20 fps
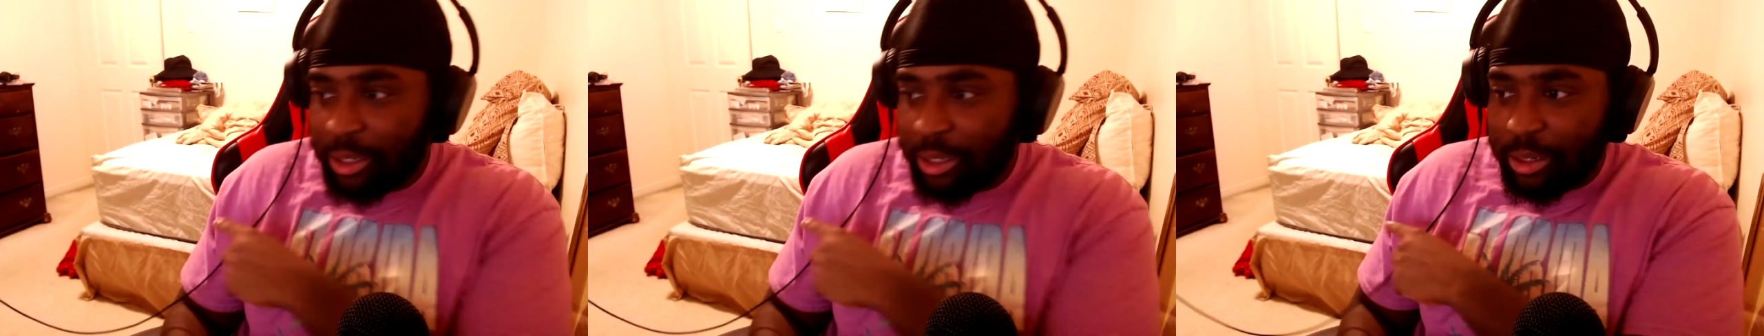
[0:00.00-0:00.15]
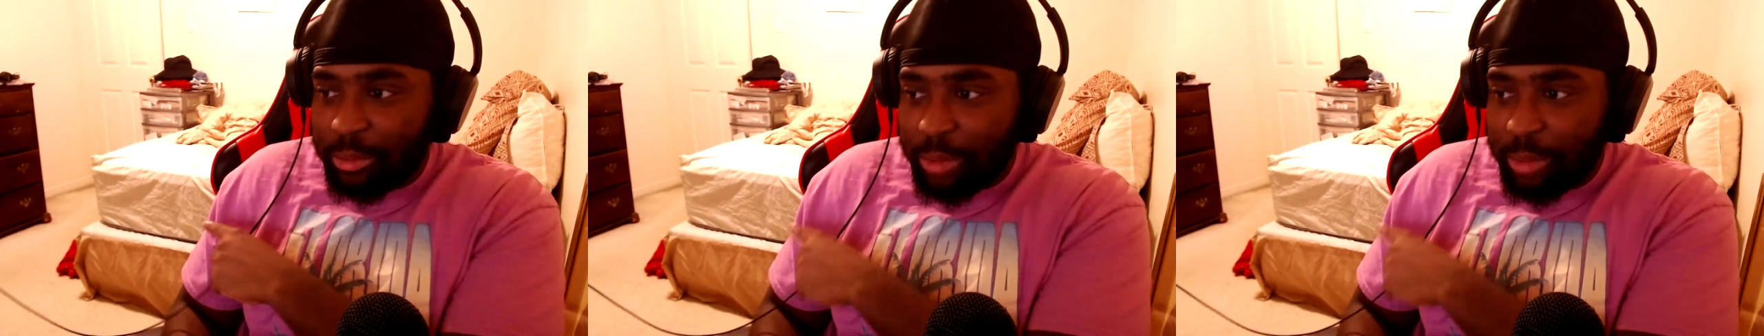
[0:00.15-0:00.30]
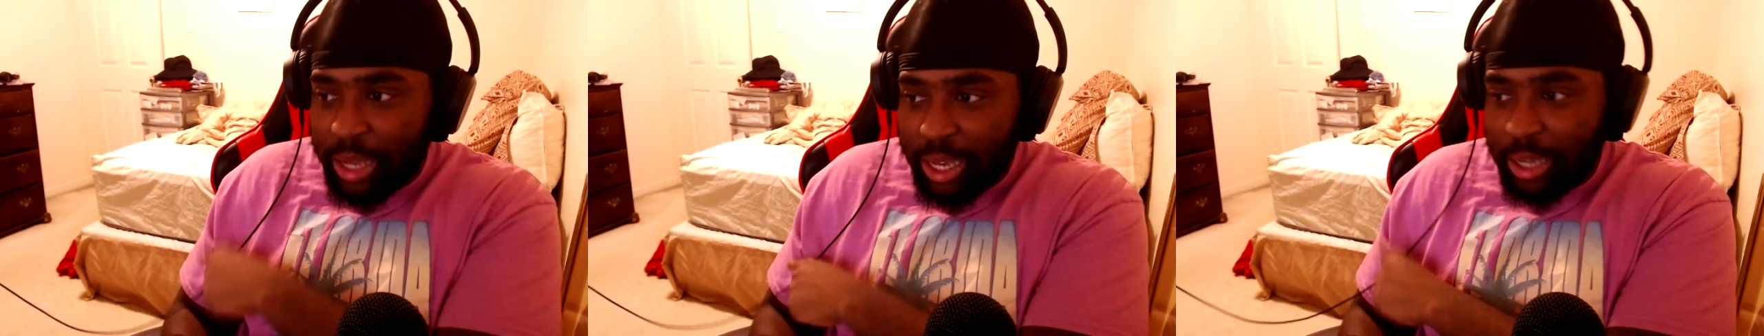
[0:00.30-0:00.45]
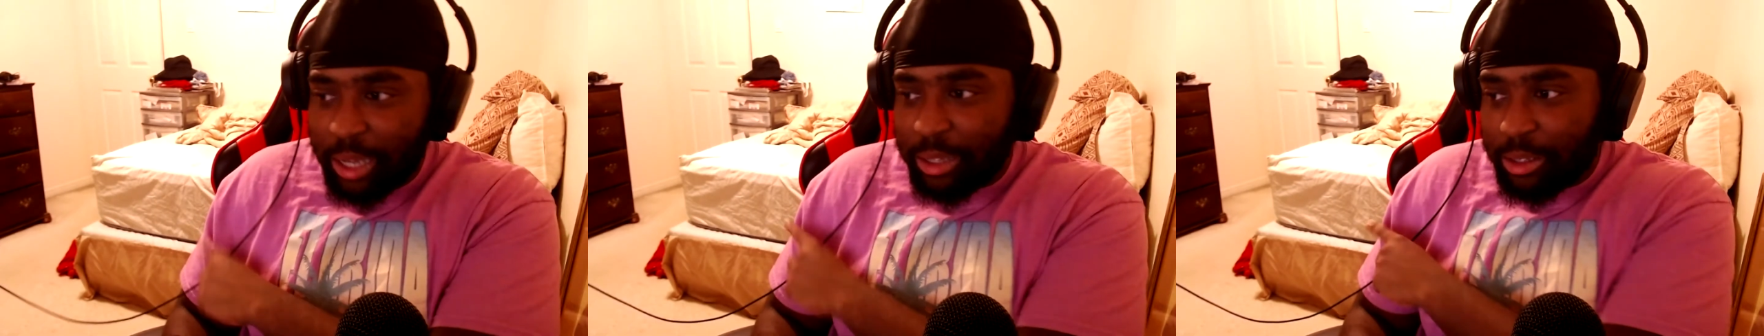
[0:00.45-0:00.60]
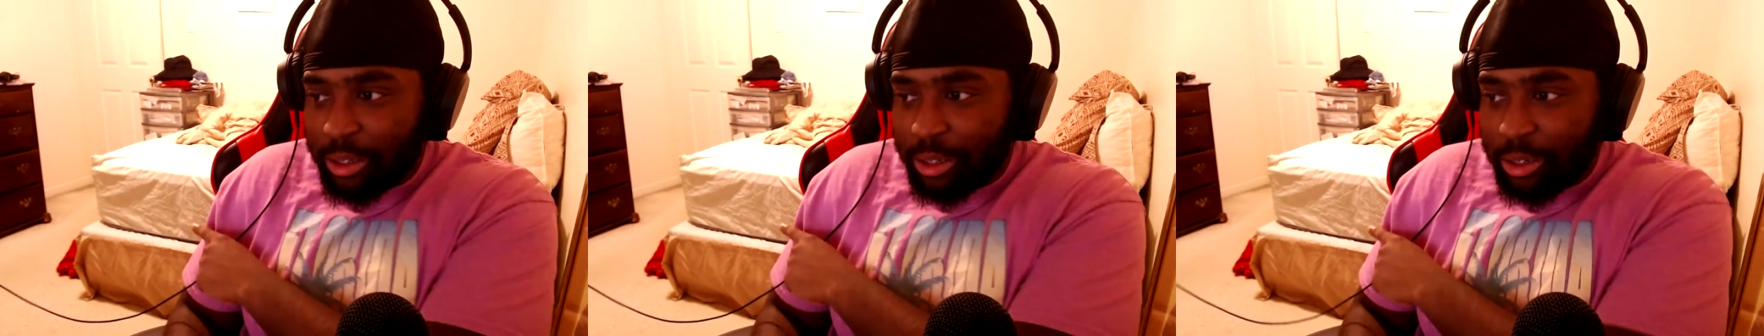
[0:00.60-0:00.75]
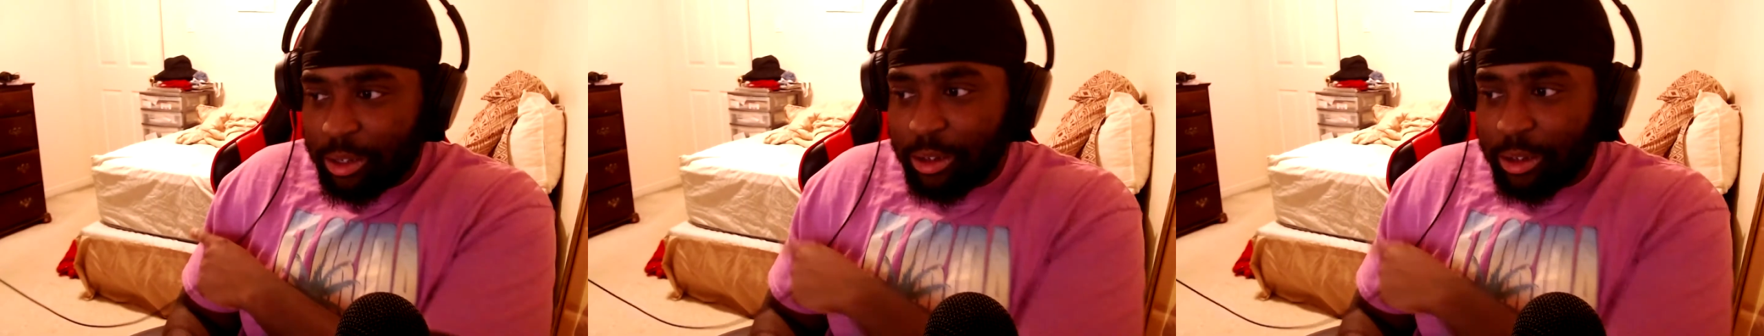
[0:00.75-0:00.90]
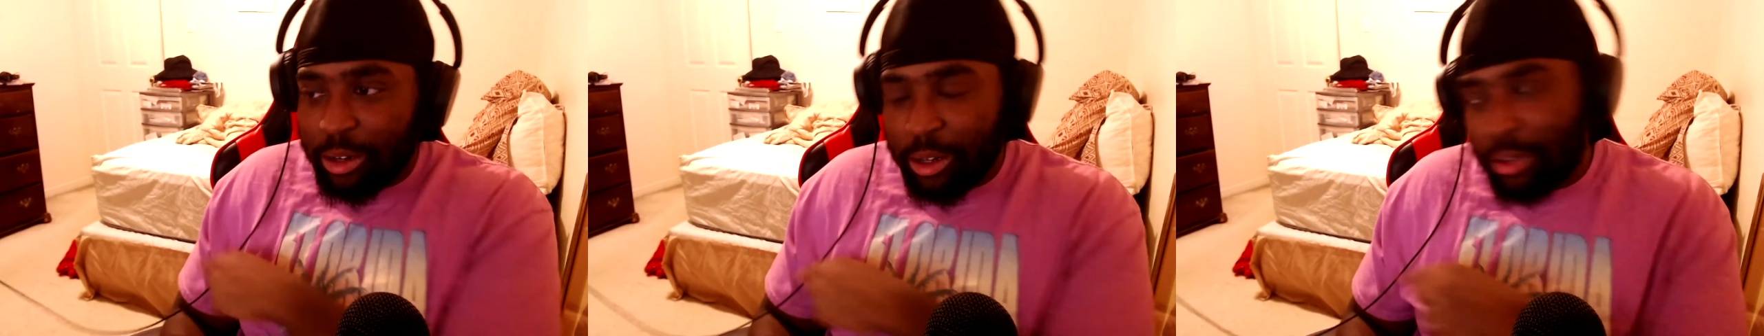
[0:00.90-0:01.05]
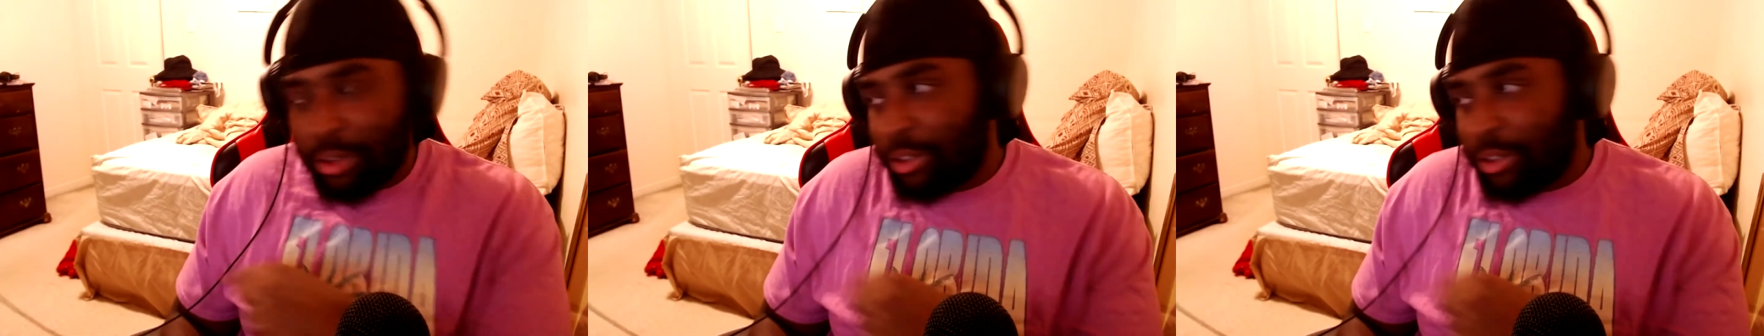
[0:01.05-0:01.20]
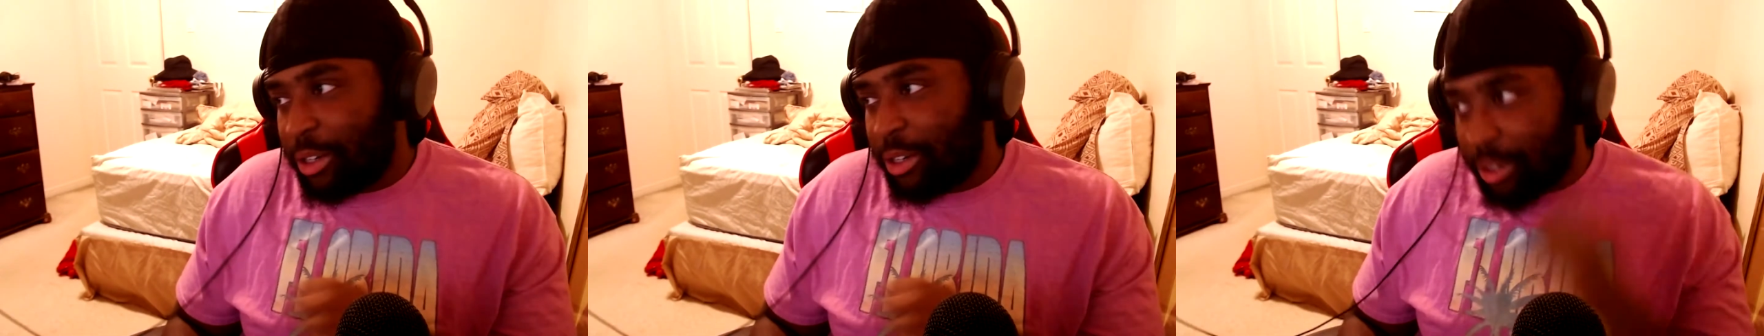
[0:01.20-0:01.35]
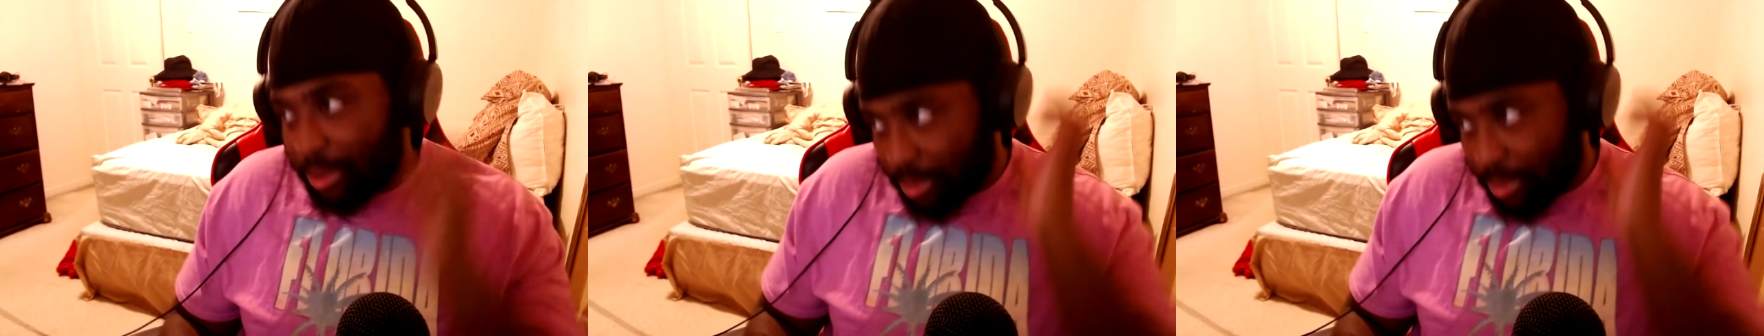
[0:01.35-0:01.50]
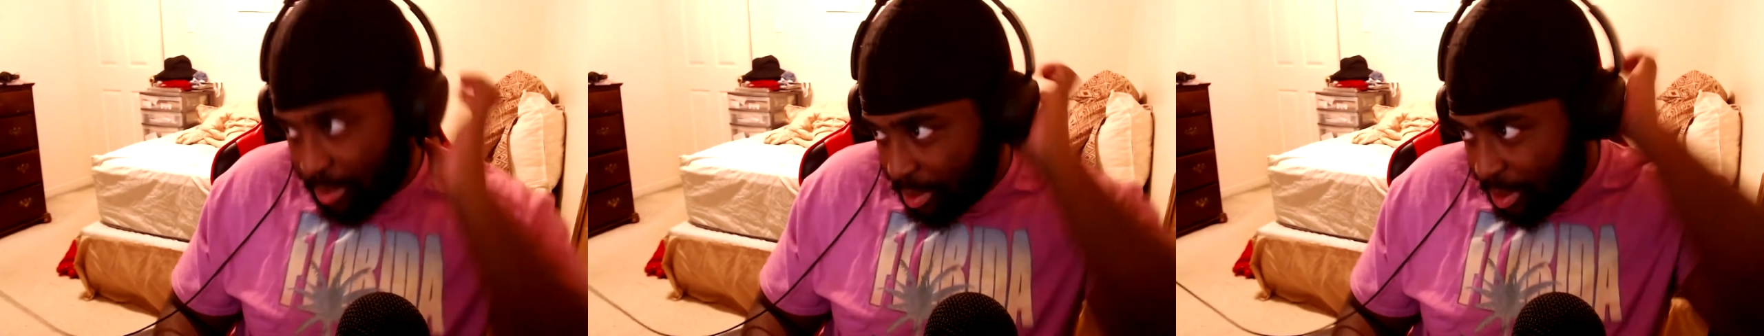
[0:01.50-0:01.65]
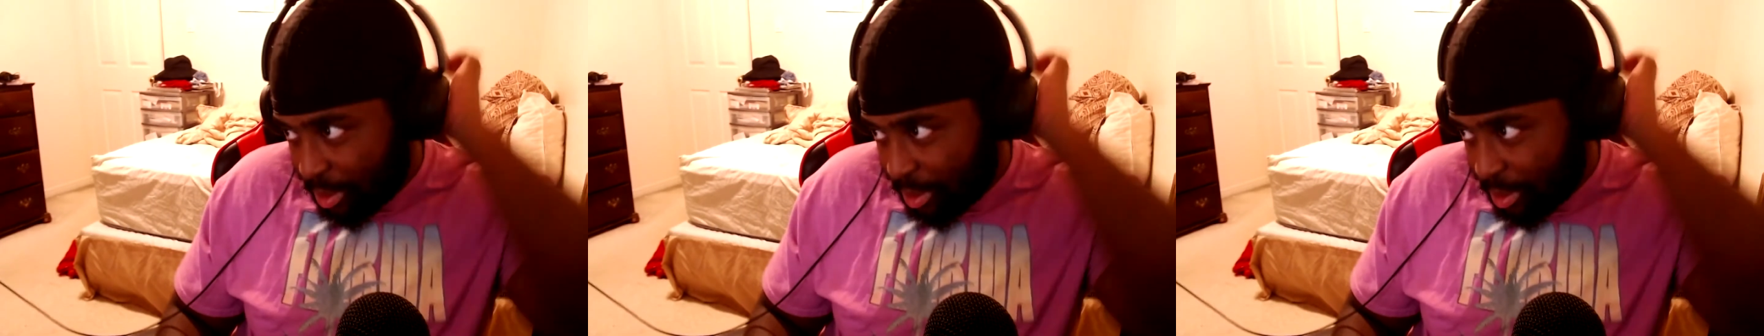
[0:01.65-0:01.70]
The bag's on the ground there.